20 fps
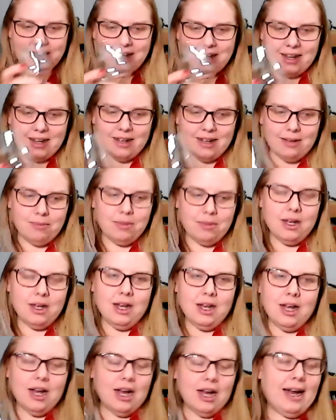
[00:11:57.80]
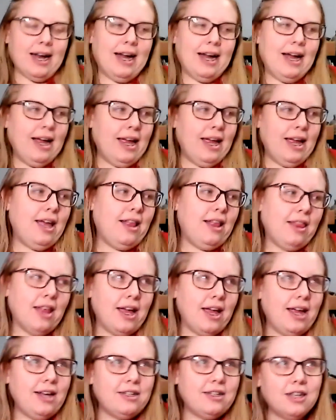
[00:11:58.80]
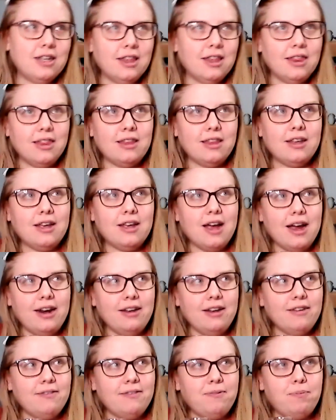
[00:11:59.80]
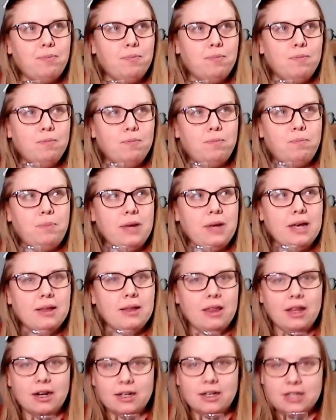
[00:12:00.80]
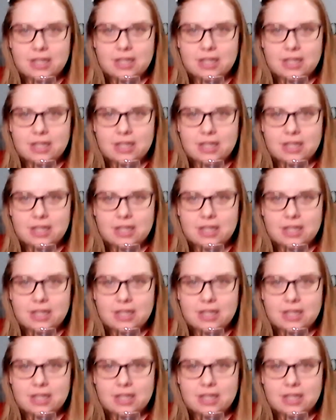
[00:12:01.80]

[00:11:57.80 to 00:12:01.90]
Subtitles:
I like to kind of be a little